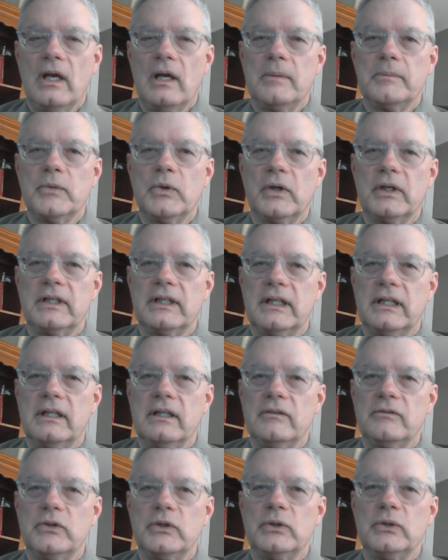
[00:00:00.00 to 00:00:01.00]
I'm going to
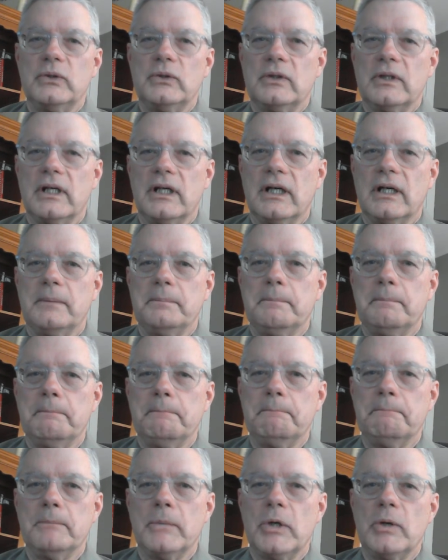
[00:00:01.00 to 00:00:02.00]
give you a
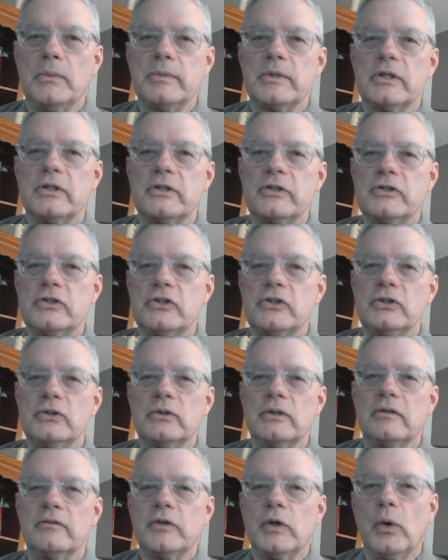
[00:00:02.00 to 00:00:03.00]
moment or
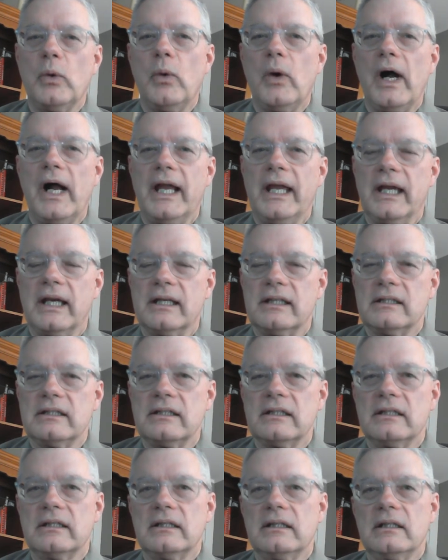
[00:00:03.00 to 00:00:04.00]
two of quiet
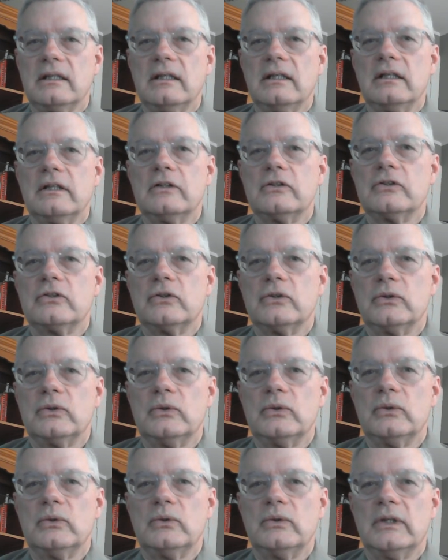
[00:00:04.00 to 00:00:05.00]

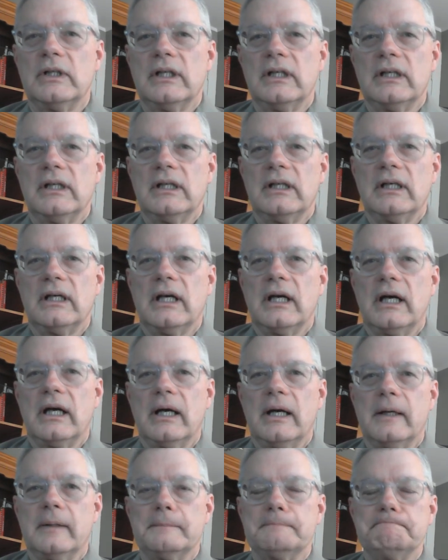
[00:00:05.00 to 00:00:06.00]
to
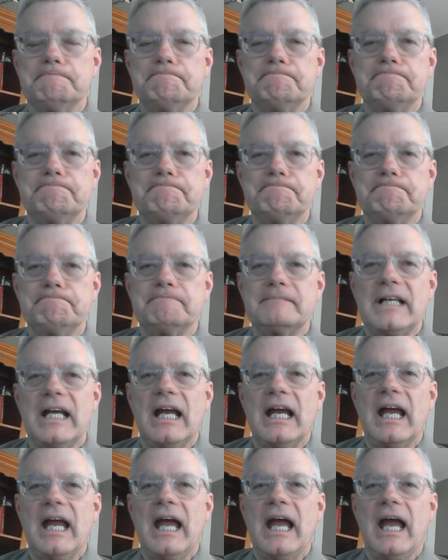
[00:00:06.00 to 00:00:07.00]
um,
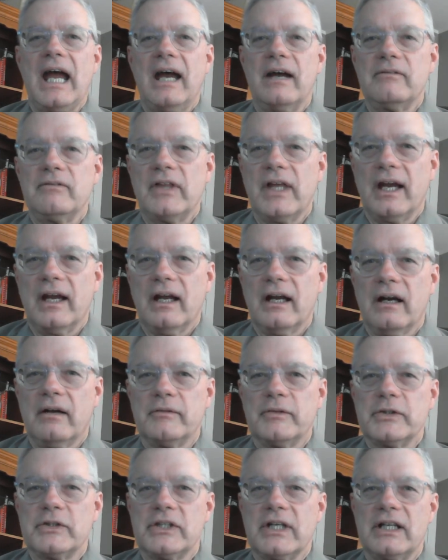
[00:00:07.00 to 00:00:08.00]
have that
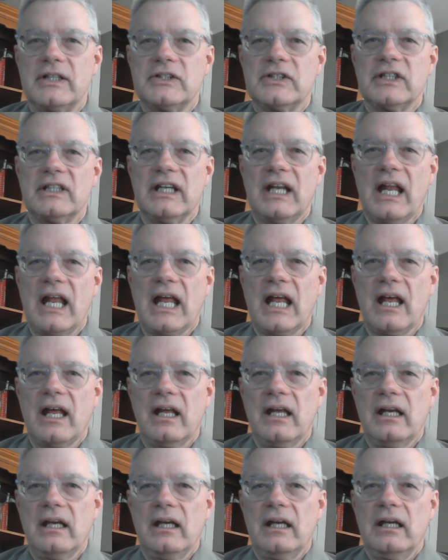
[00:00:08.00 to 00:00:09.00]
conversation
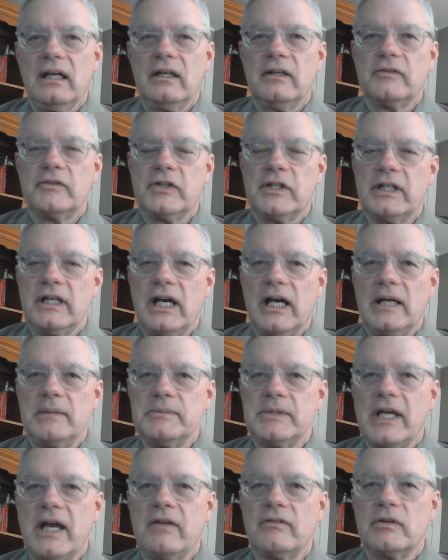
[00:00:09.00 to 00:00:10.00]
if the
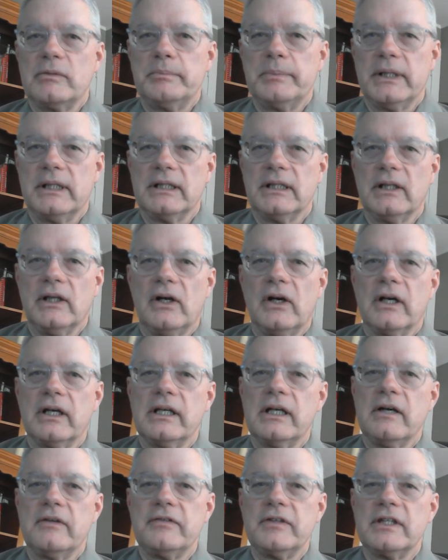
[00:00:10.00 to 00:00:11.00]
times haven't been long
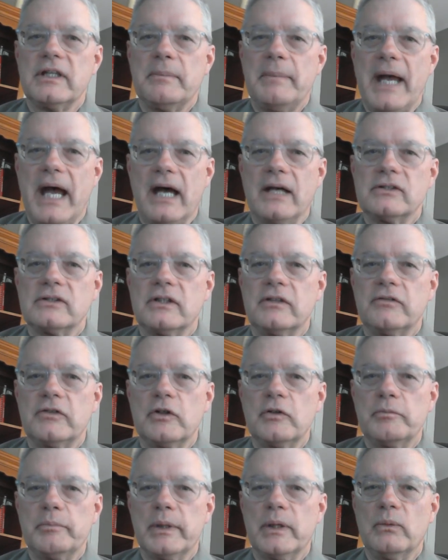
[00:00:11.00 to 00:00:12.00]
enough in the past, if
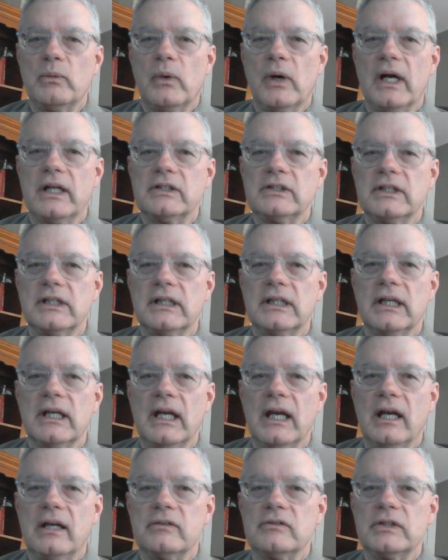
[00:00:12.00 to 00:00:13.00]
you've been
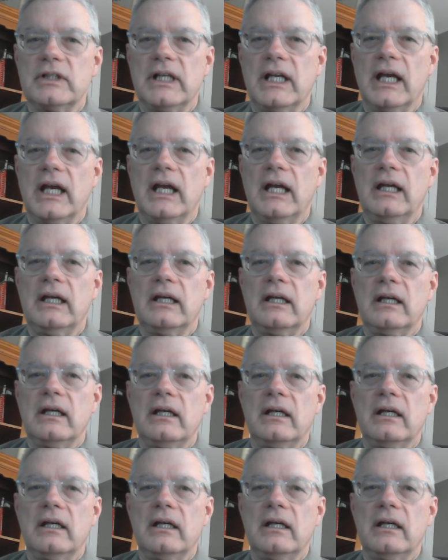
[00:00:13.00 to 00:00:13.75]
watching every day,